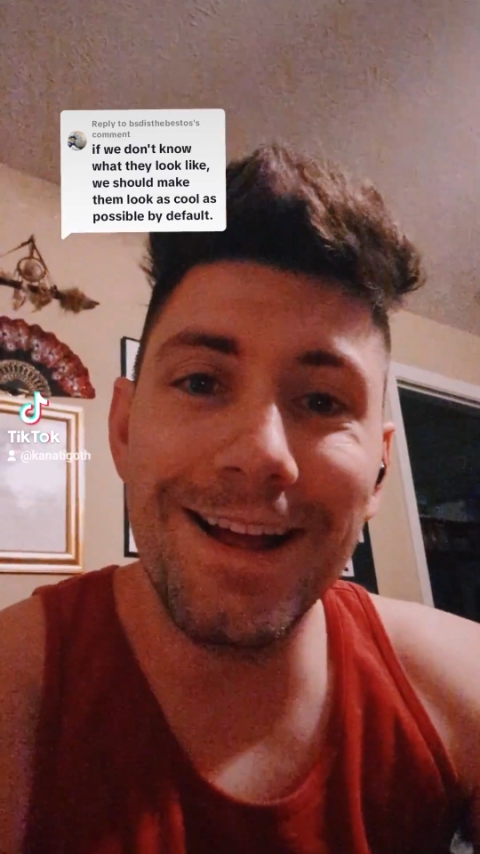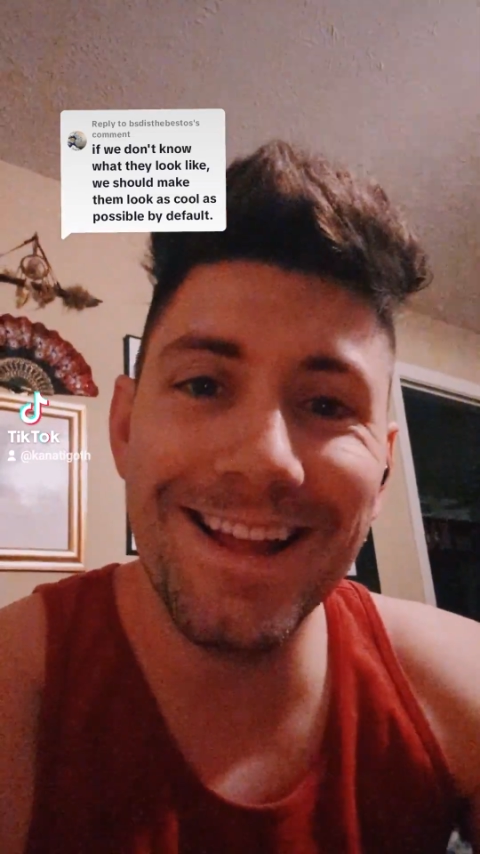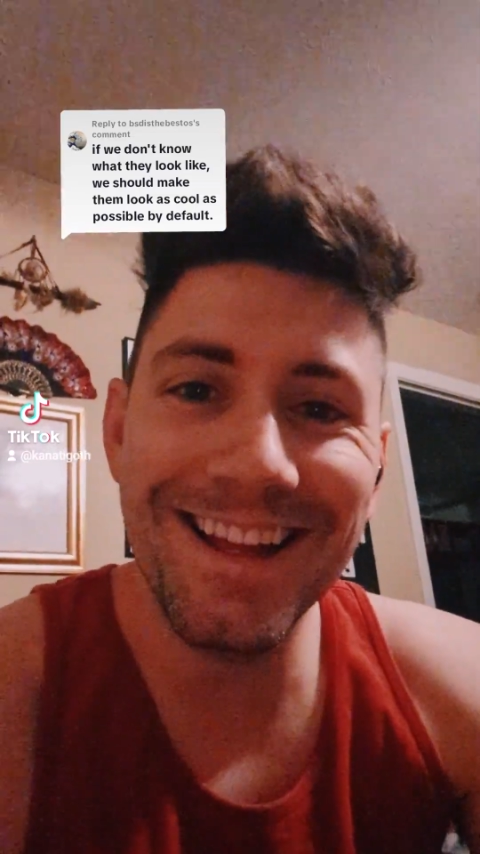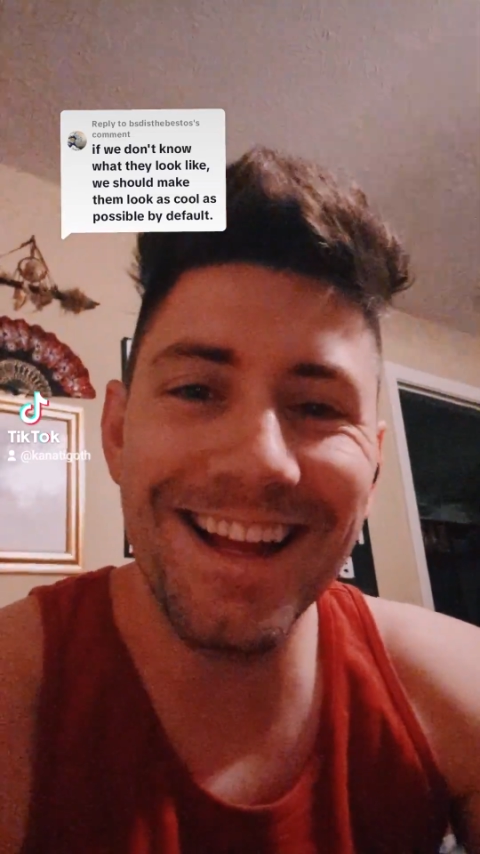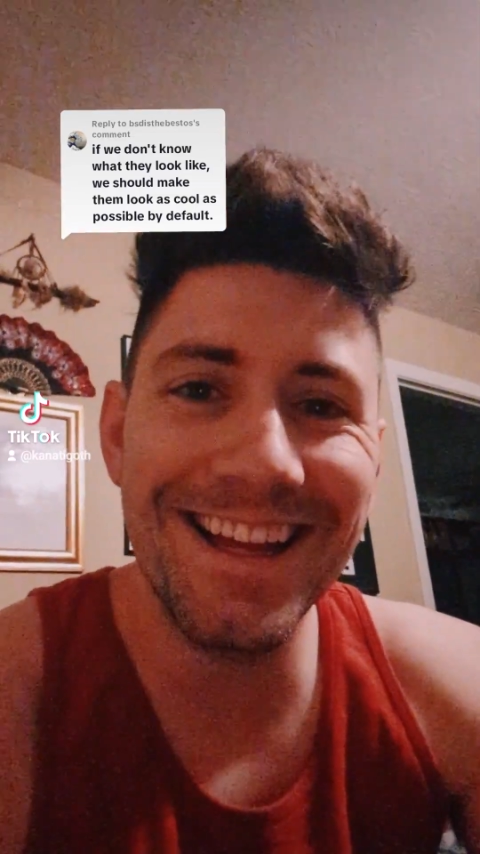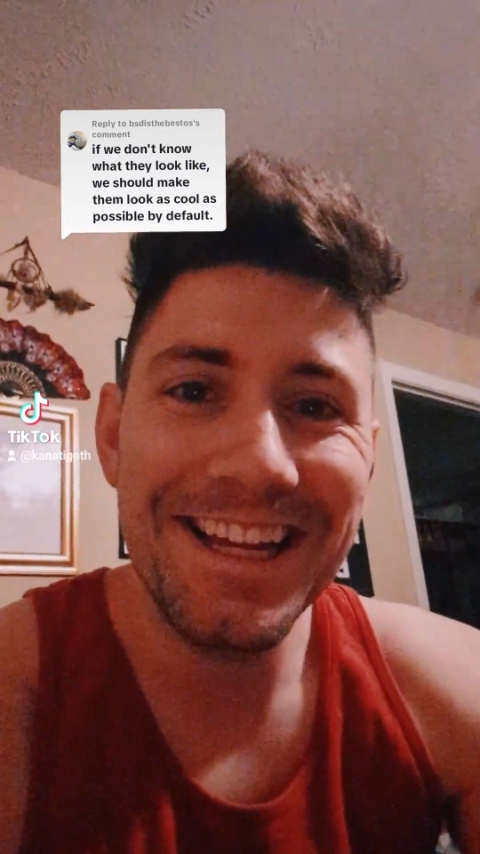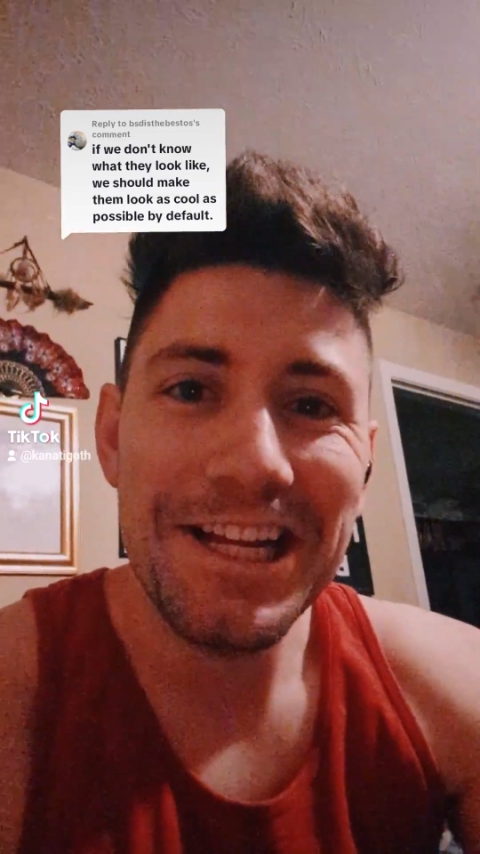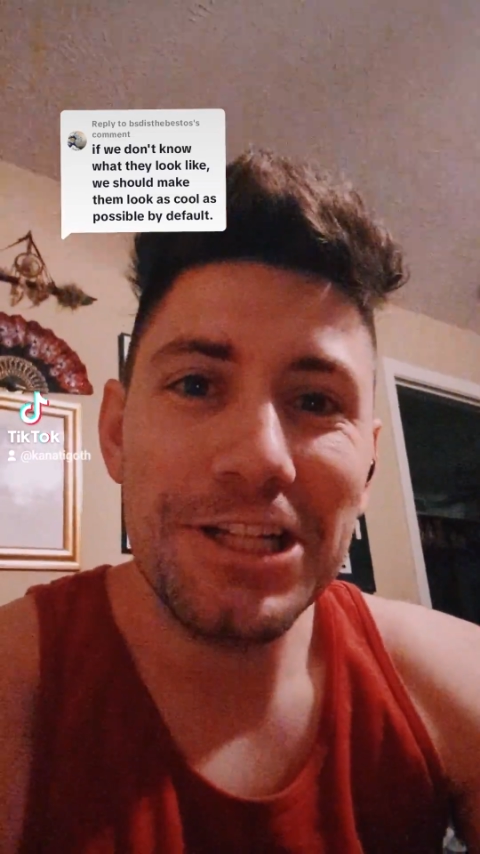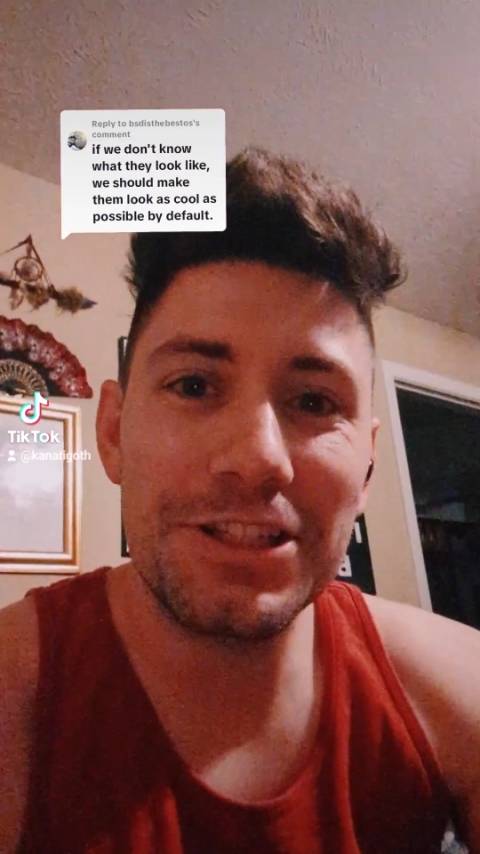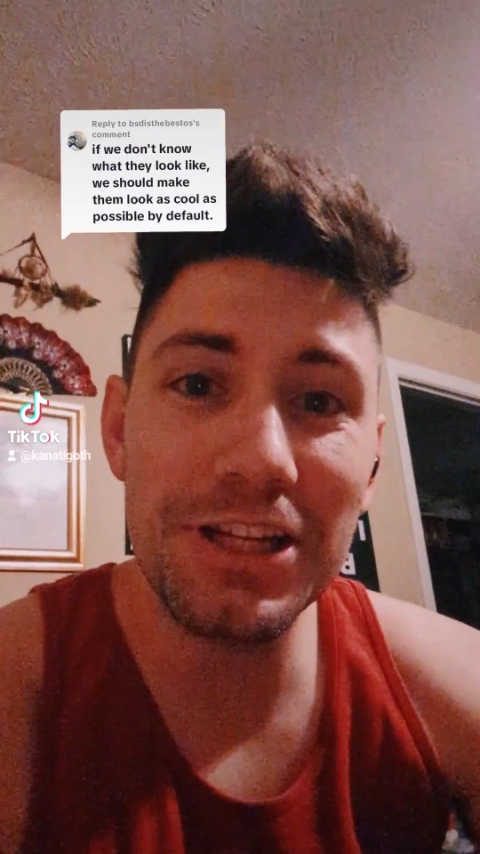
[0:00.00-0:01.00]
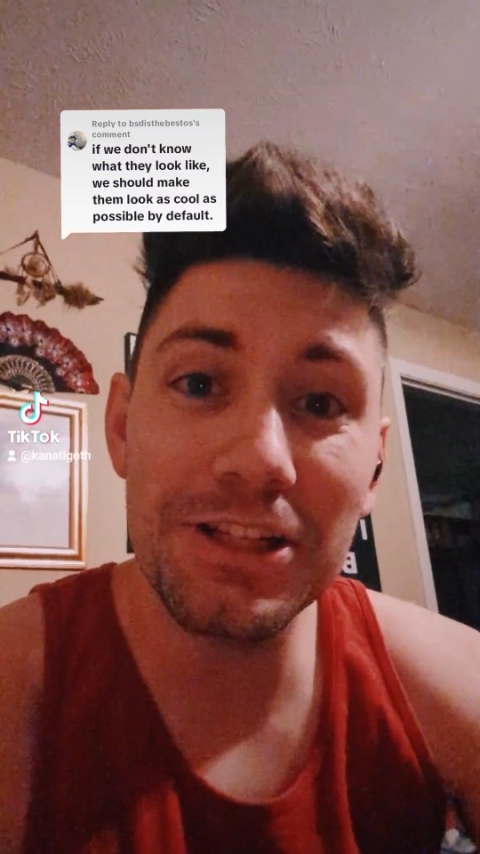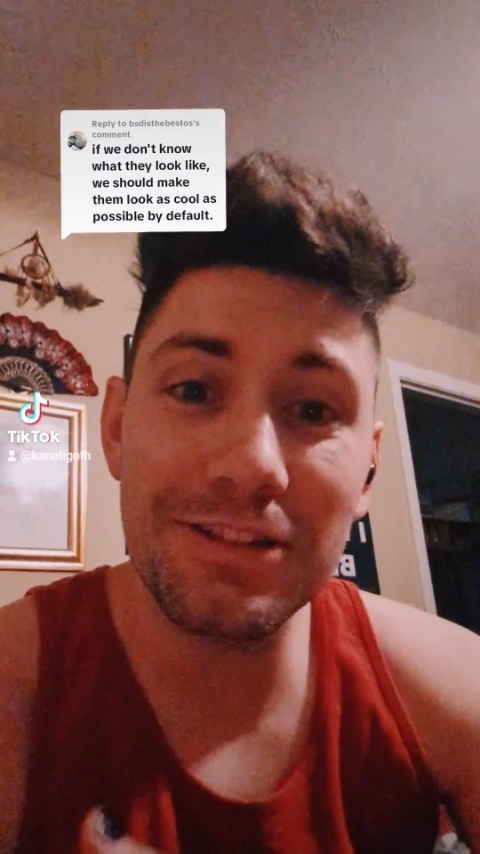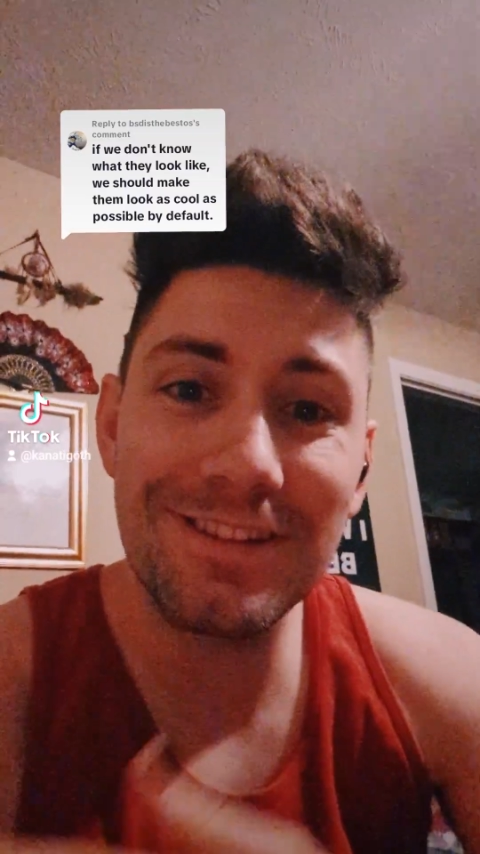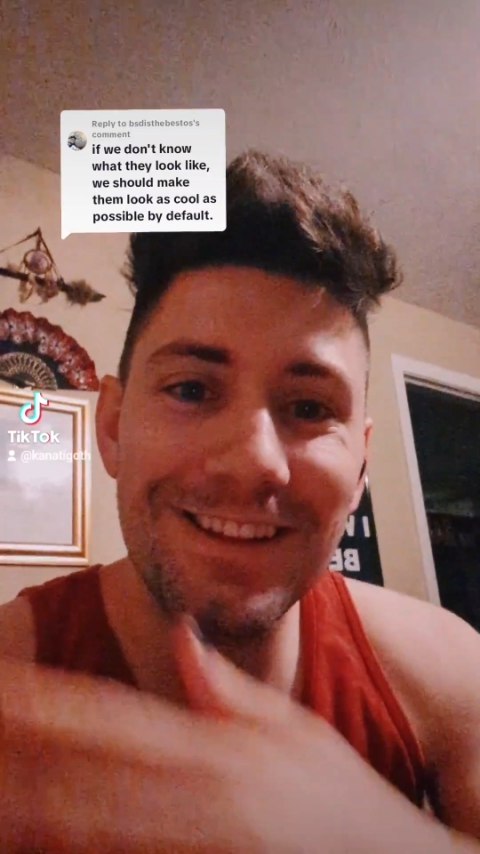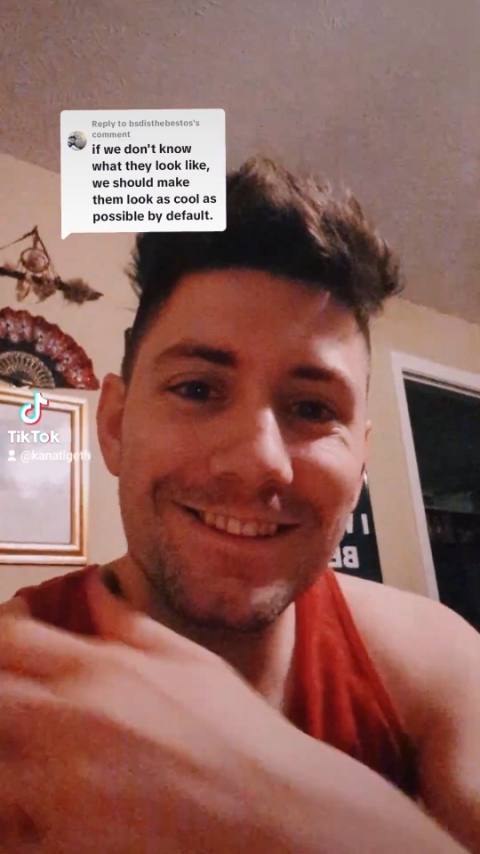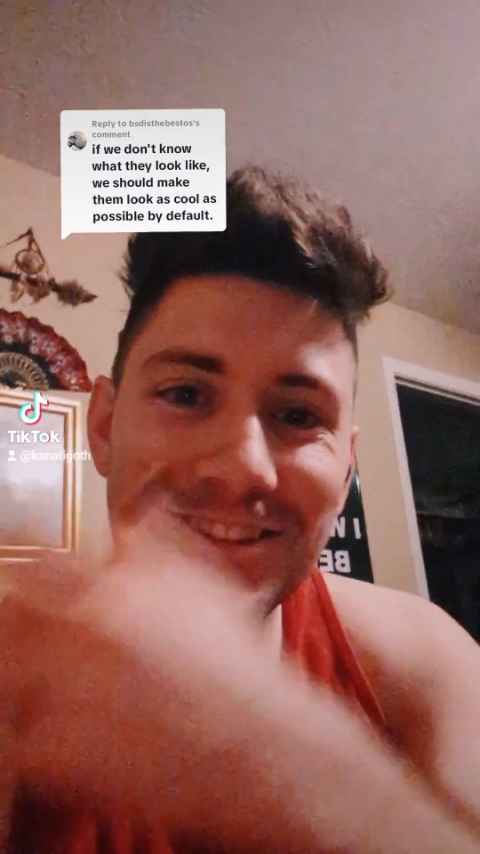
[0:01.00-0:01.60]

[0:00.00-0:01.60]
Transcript: to, to